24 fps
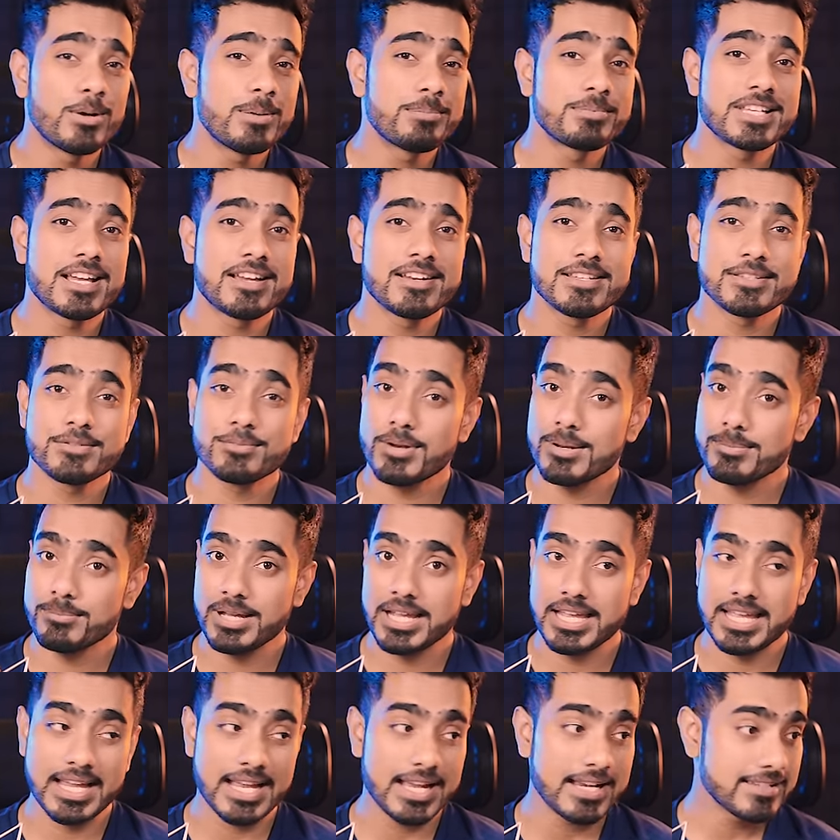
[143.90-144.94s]
website is run
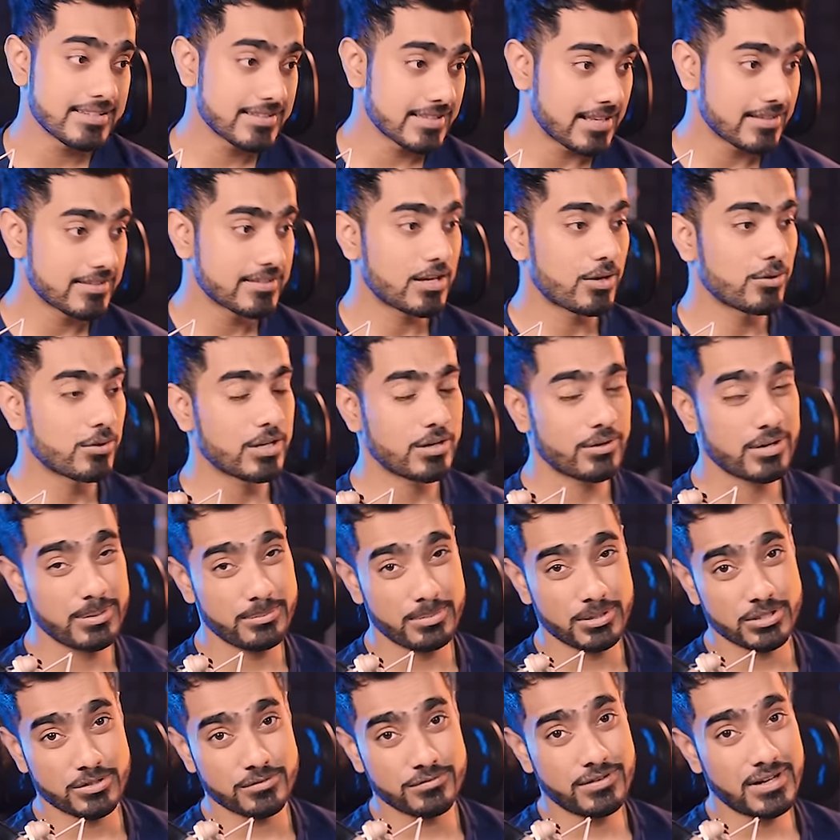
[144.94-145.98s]
by ads. That's how they're
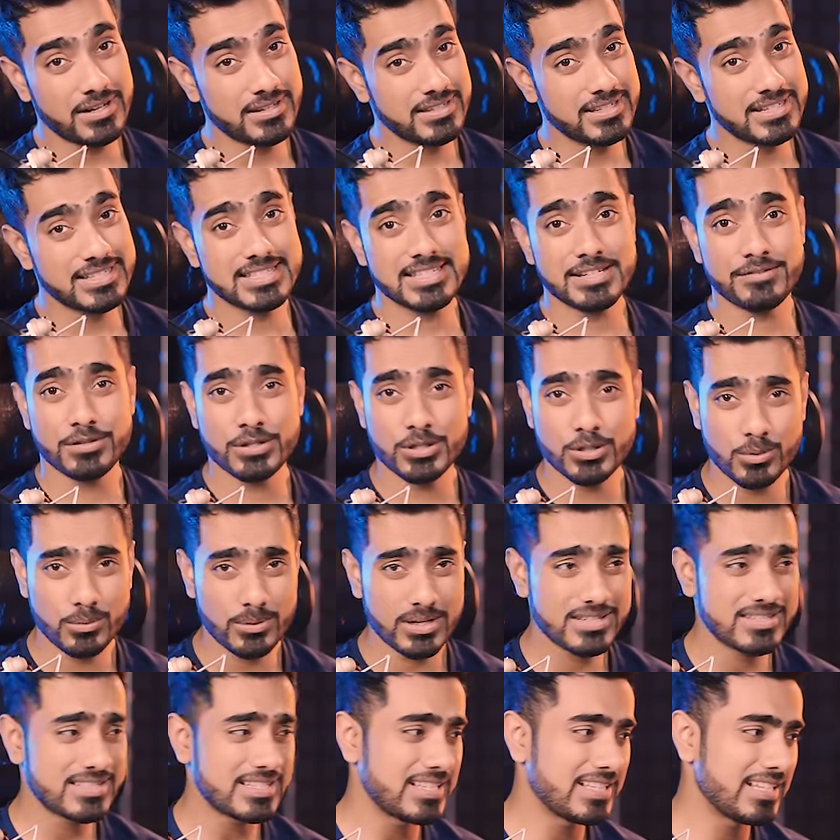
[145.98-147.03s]
able to fund this. If you don't
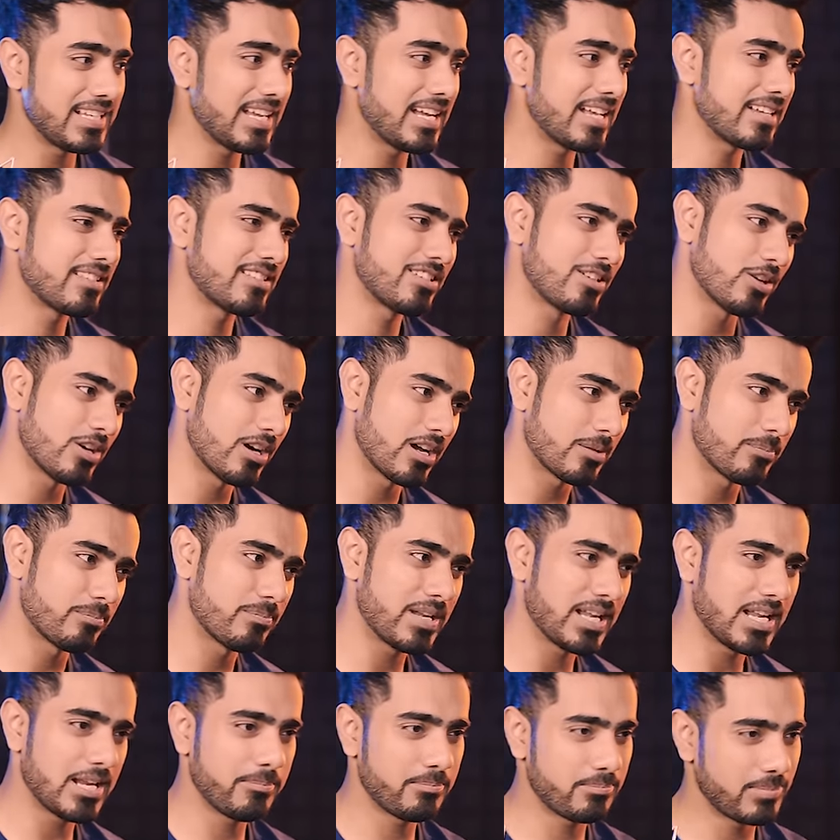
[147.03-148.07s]
want to see the ads, you got to
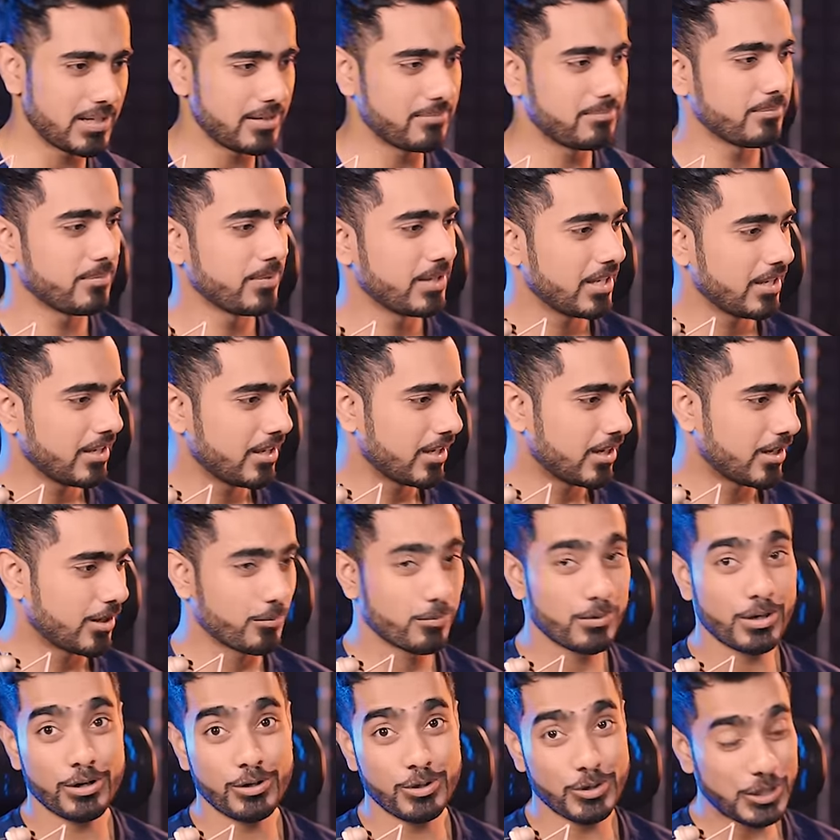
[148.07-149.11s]
pay, but
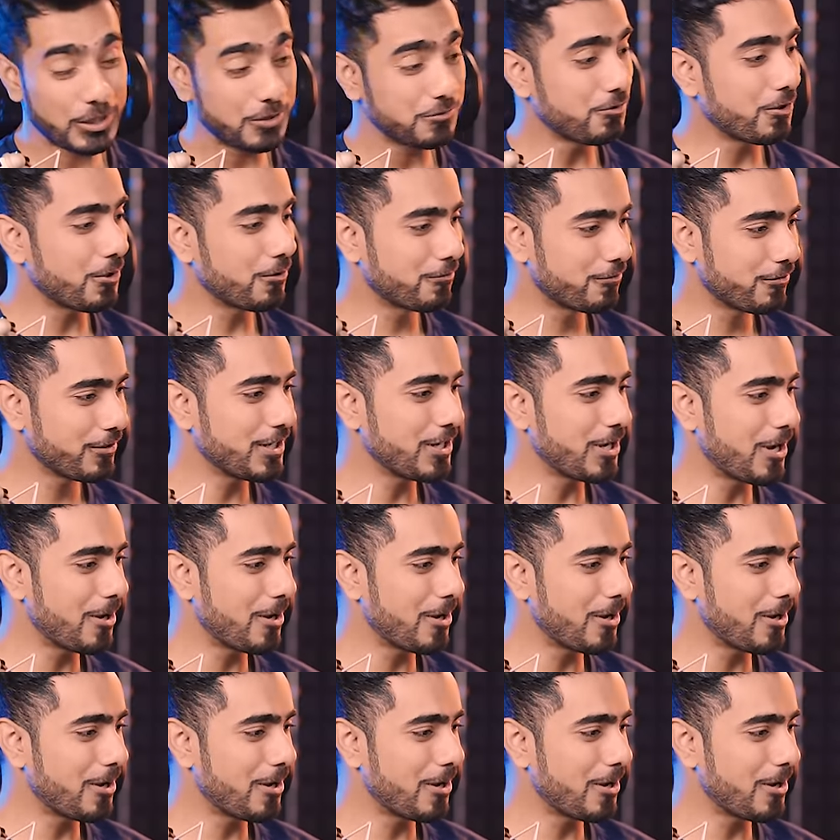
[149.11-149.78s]
we are looking for free